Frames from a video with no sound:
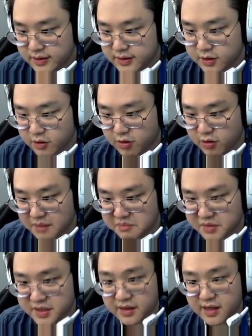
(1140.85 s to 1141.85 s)
So I'm
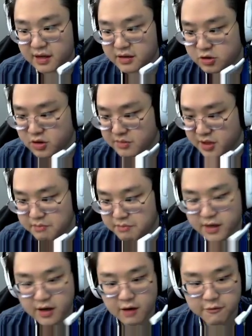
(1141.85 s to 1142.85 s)
telling Tryndamere, be
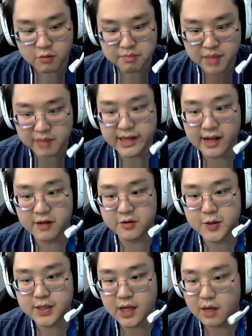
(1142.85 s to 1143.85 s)
careful, maybe Talon
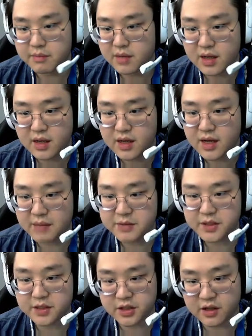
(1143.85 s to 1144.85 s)
goes top. I'm
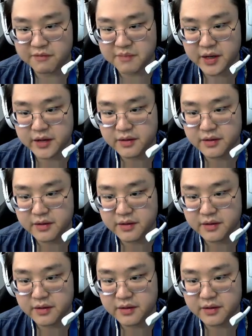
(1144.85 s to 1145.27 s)
just going to shove mid.